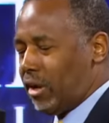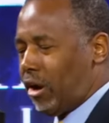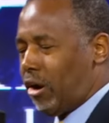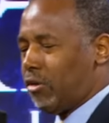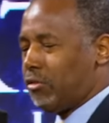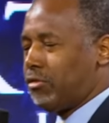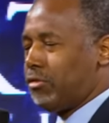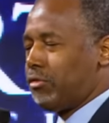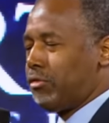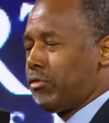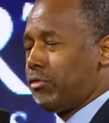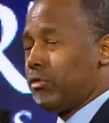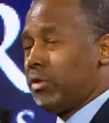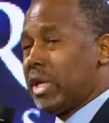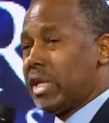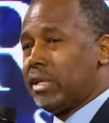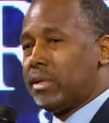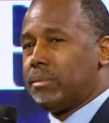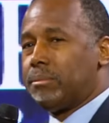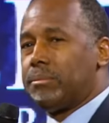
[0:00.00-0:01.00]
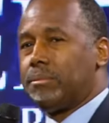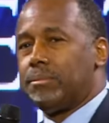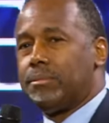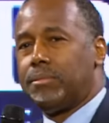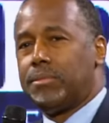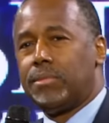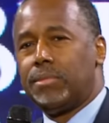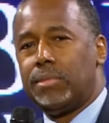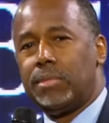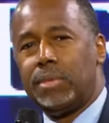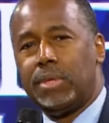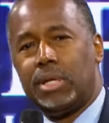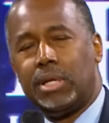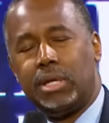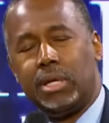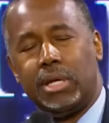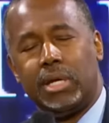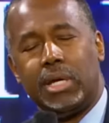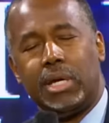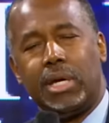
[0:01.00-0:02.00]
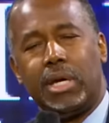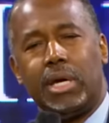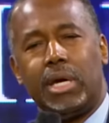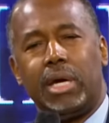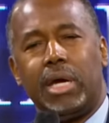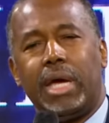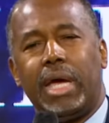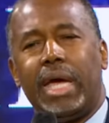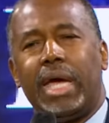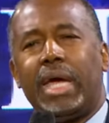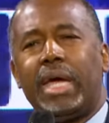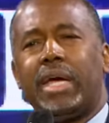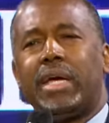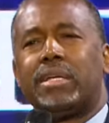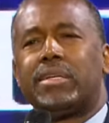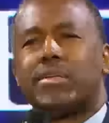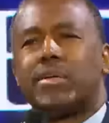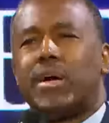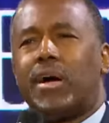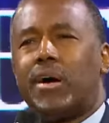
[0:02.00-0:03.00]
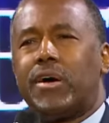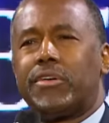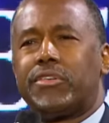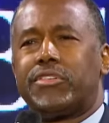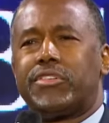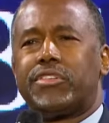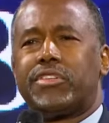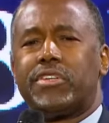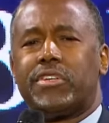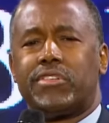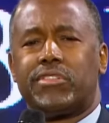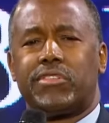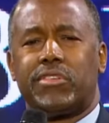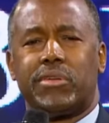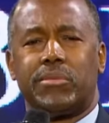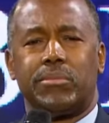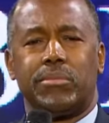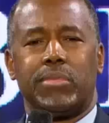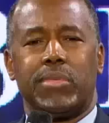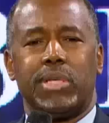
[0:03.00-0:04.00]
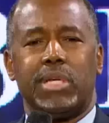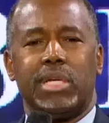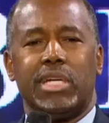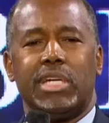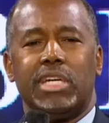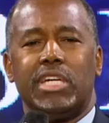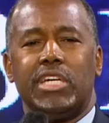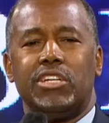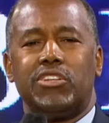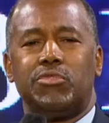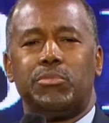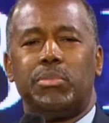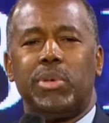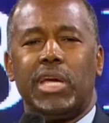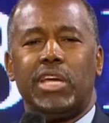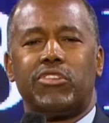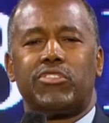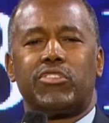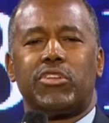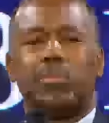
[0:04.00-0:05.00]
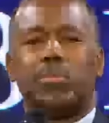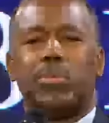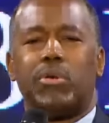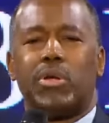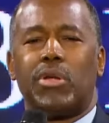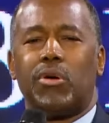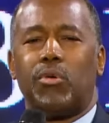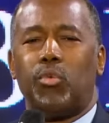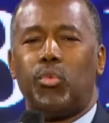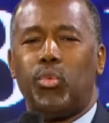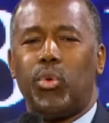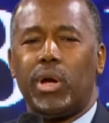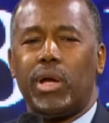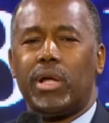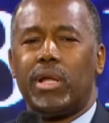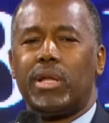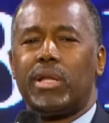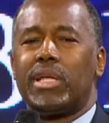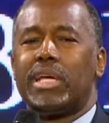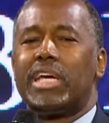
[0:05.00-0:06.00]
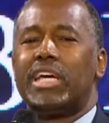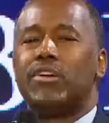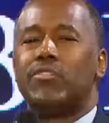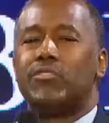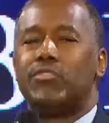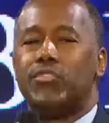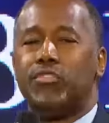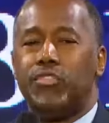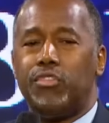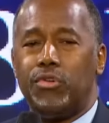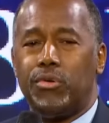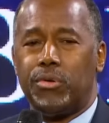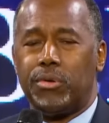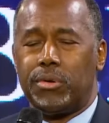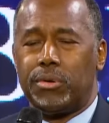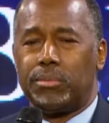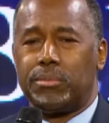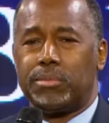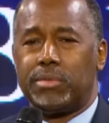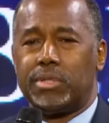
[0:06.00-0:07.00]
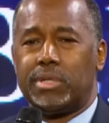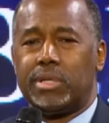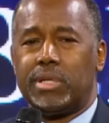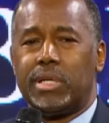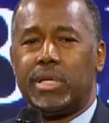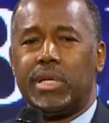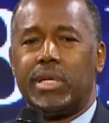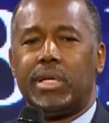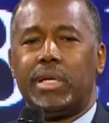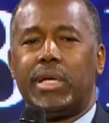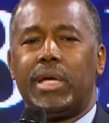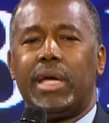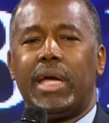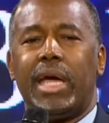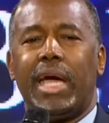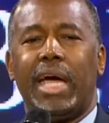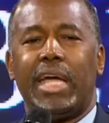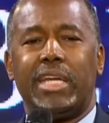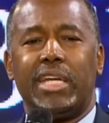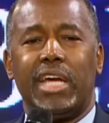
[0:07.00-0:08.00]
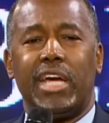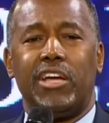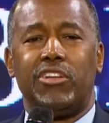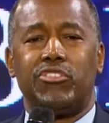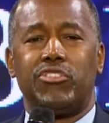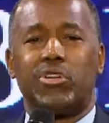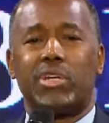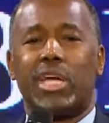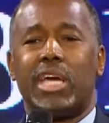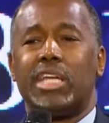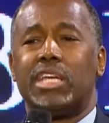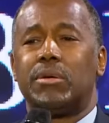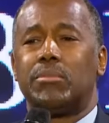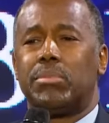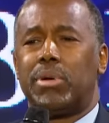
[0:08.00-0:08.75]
our freedom and our system is based upon a well-informed and educated